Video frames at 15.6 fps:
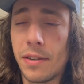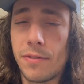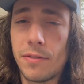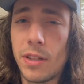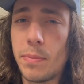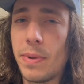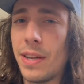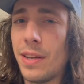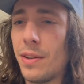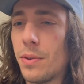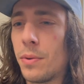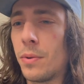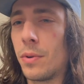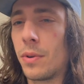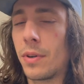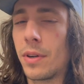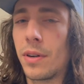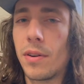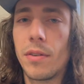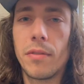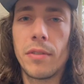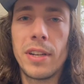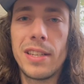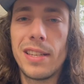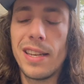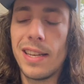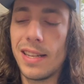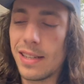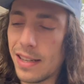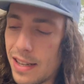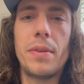flip it or rent
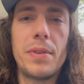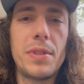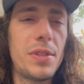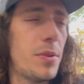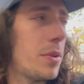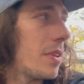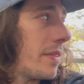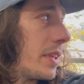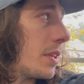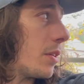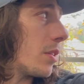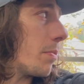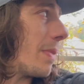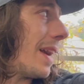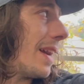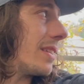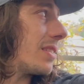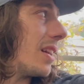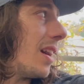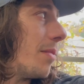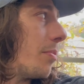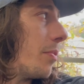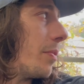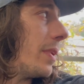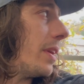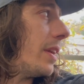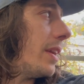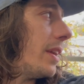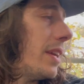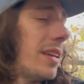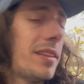it it's too good of a deal to pass up.
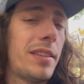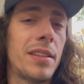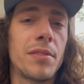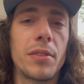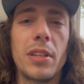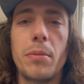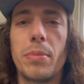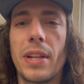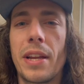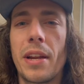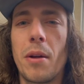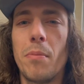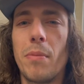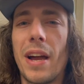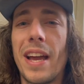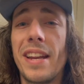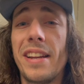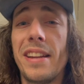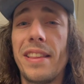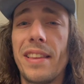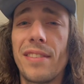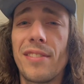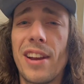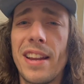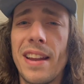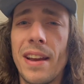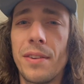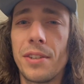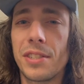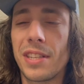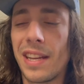We didn't really plan on buying anything right
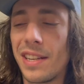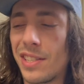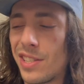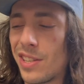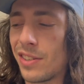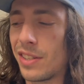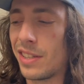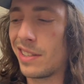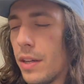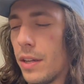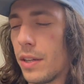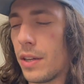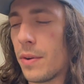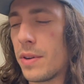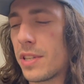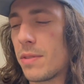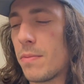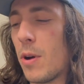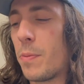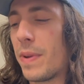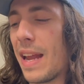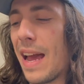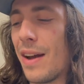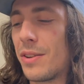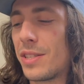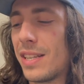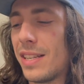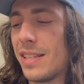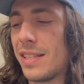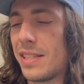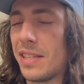now. Just kind of started going to some open
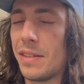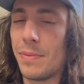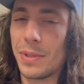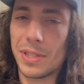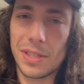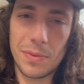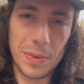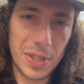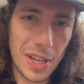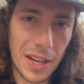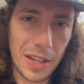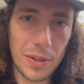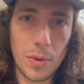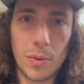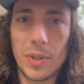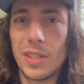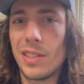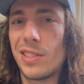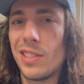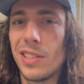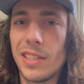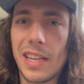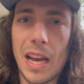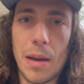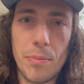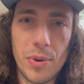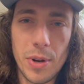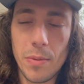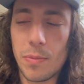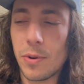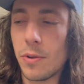houses. Then was, talking to a realtor, got
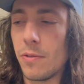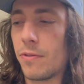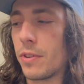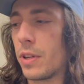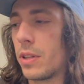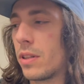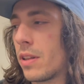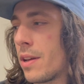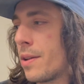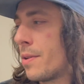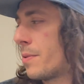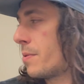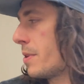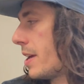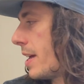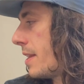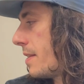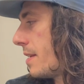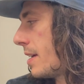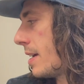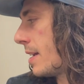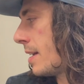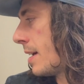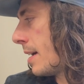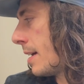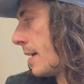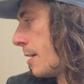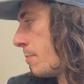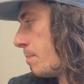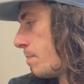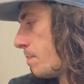pre-approved for a loan. And then,
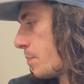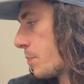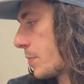um,